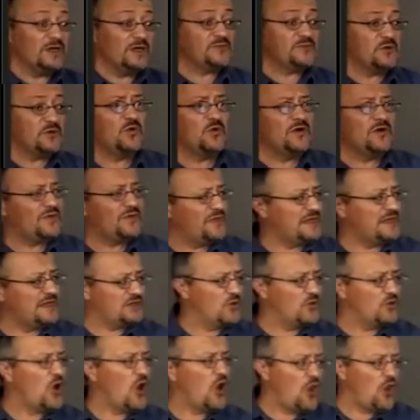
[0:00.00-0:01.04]
me, one thing,
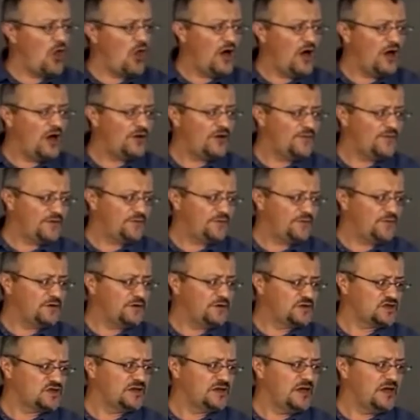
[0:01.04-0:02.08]
there are a lot of
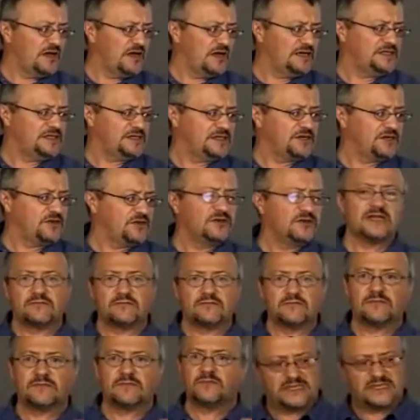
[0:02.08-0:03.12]
different slides here
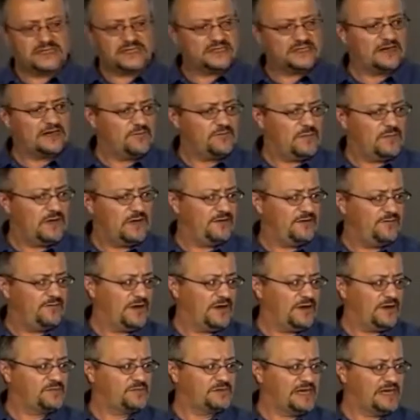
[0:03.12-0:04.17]
that, because I've, I've
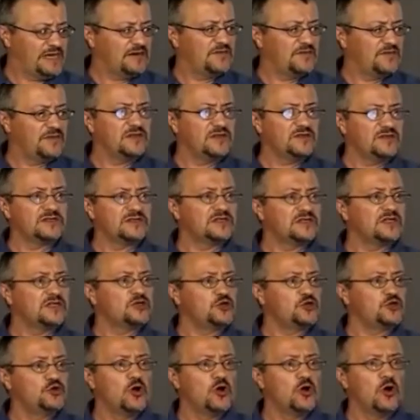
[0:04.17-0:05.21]
updated this,
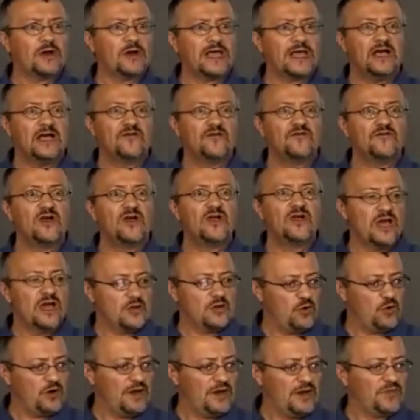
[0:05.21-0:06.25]
that you don't have,
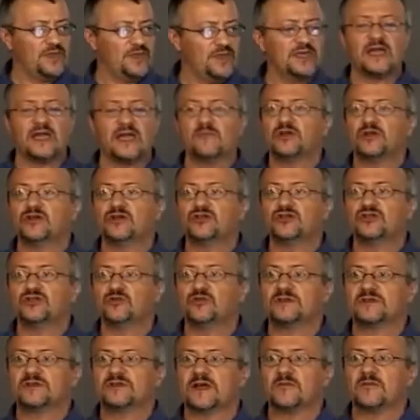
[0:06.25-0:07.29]
and what I am thinking I'm going to do
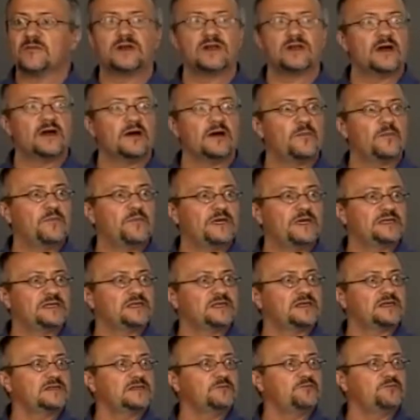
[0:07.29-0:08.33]
is I'm going to
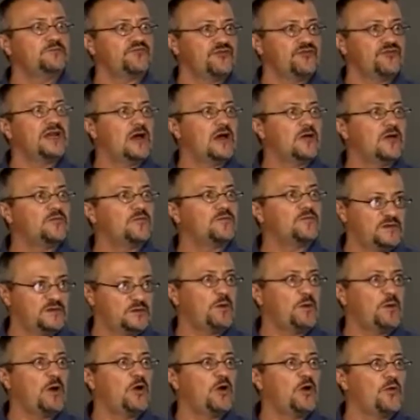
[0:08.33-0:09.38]
basically print out this
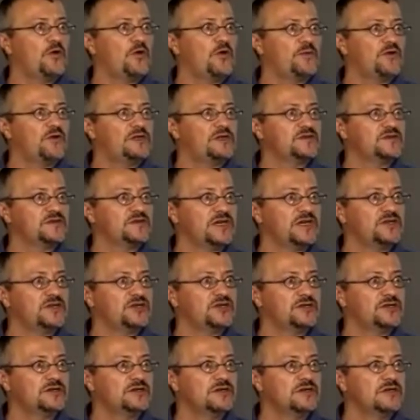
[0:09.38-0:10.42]
PowerPoint
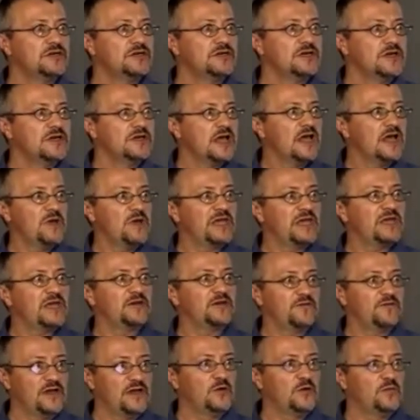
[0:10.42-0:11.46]
presentation and make it
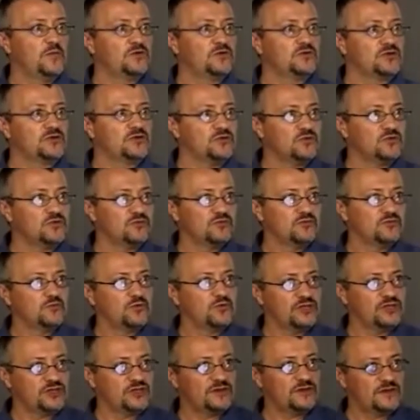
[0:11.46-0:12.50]
available to you with
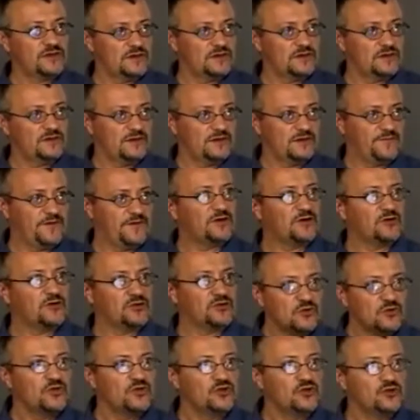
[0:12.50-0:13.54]
each of the, the figures
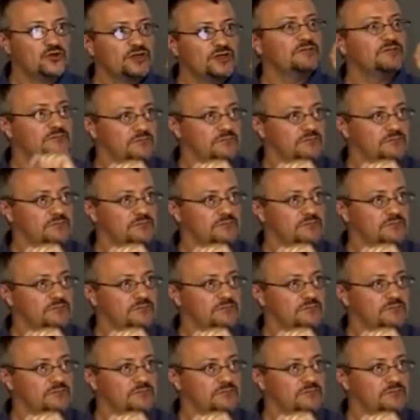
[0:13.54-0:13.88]
so you can,